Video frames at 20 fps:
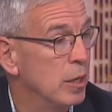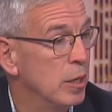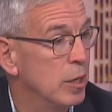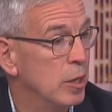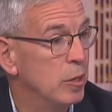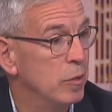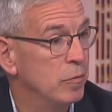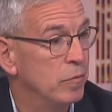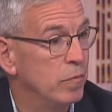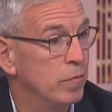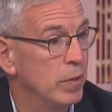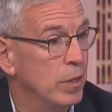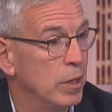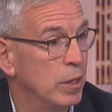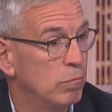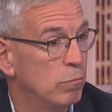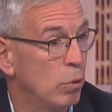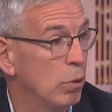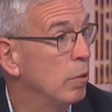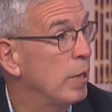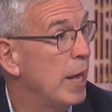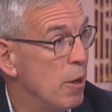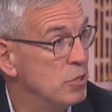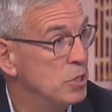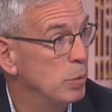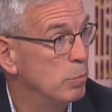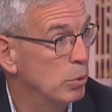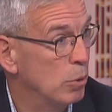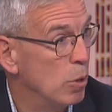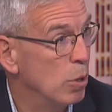of rural
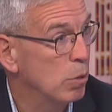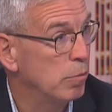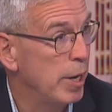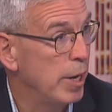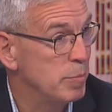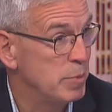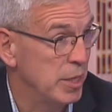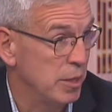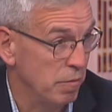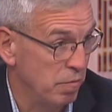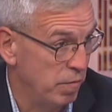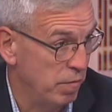housing programs at the